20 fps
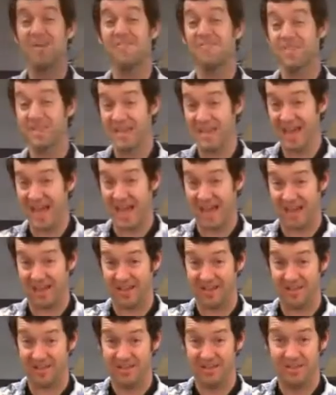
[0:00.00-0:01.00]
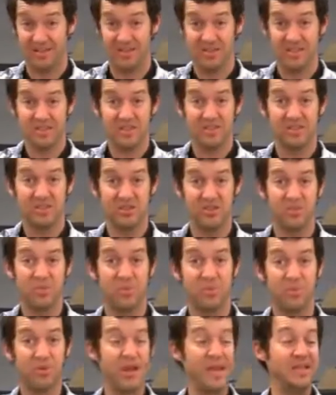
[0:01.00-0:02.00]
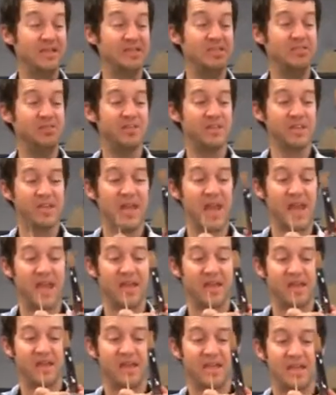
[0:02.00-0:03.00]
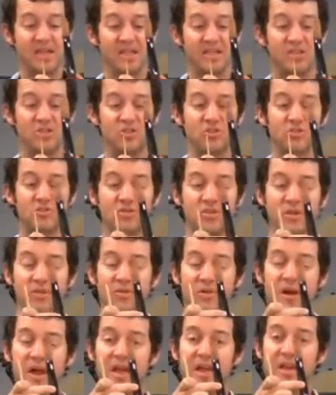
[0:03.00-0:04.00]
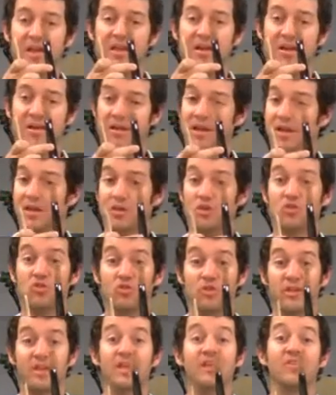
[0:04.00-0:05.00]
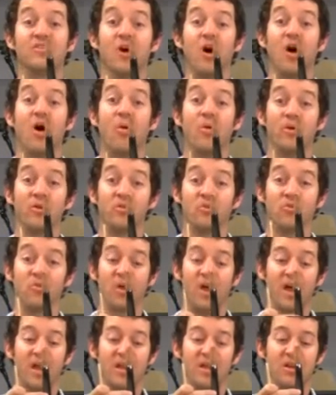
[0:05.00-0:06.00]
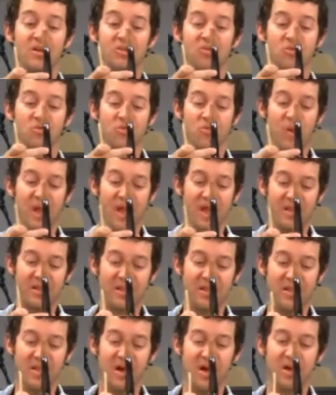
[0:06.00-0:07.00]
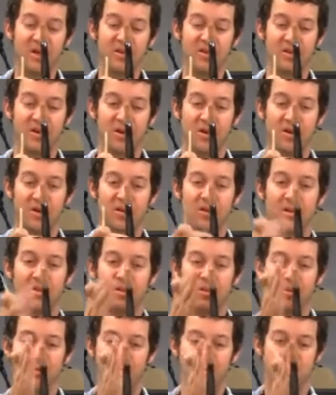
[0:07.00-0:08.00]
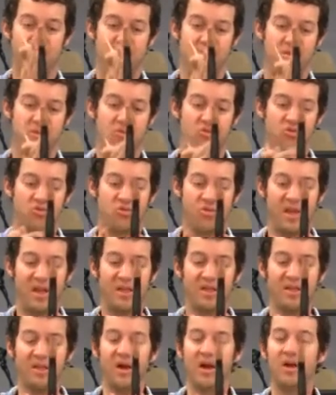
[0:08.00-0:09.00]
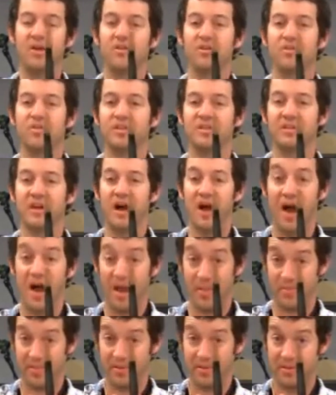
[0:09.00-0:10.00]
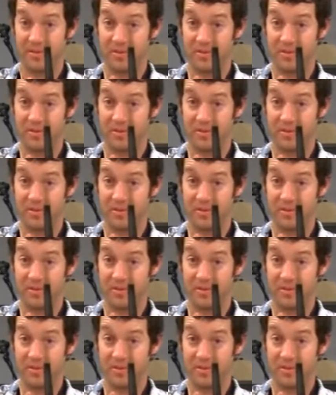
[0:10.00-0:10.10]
of the neck. So the brace of the neck is usually right here, not usually, is always right here, directly under the top,